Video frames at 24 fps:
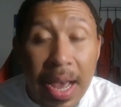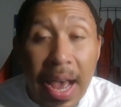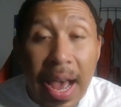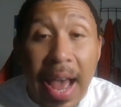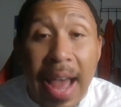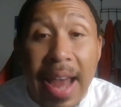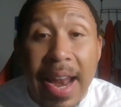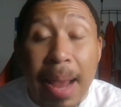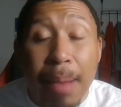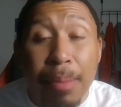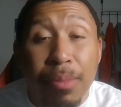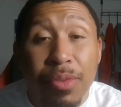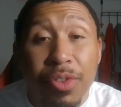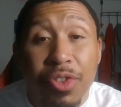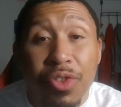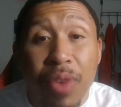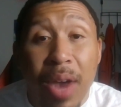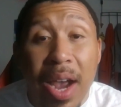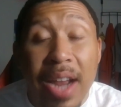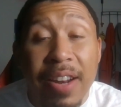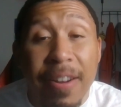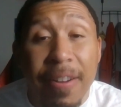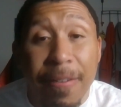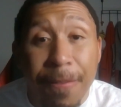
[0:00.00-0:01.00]
And I'm
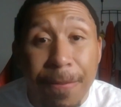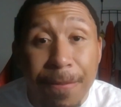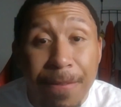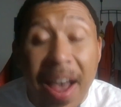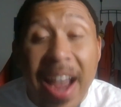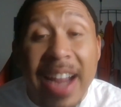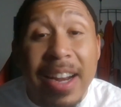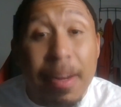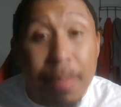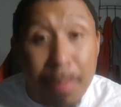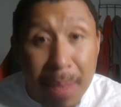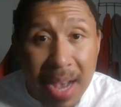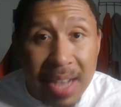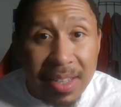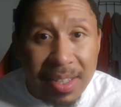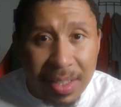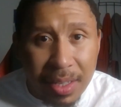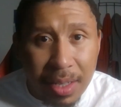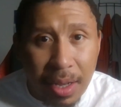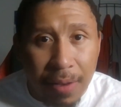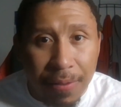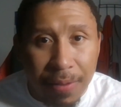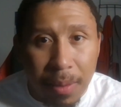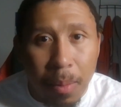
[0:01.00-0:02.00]
trying to fight
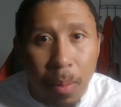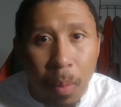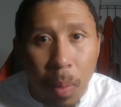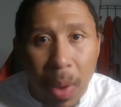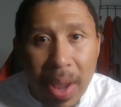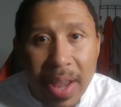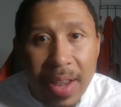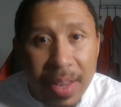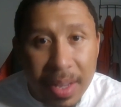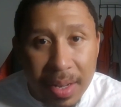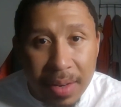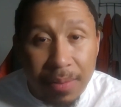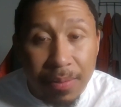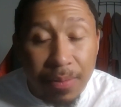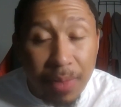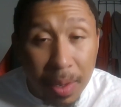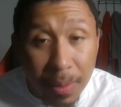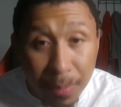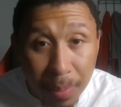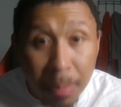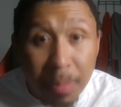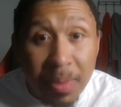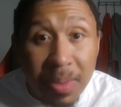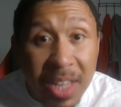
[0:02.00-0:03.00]
myself from waking
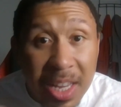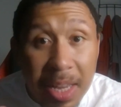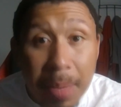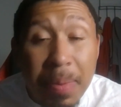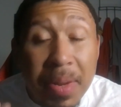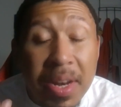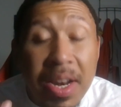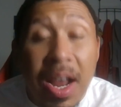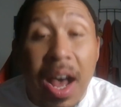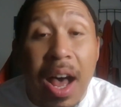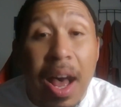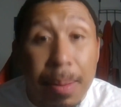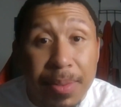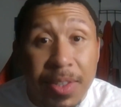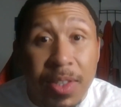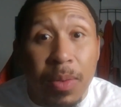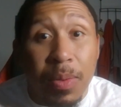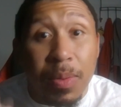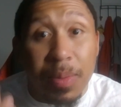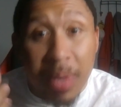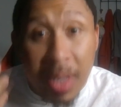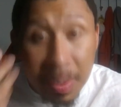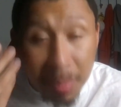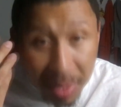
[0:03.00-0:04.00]
from from keeping up
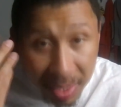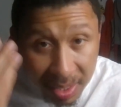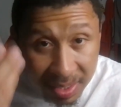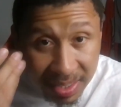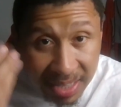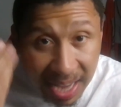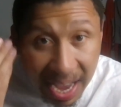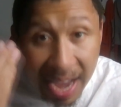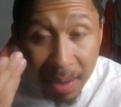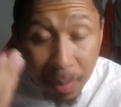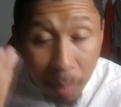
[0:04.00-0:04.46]
so because I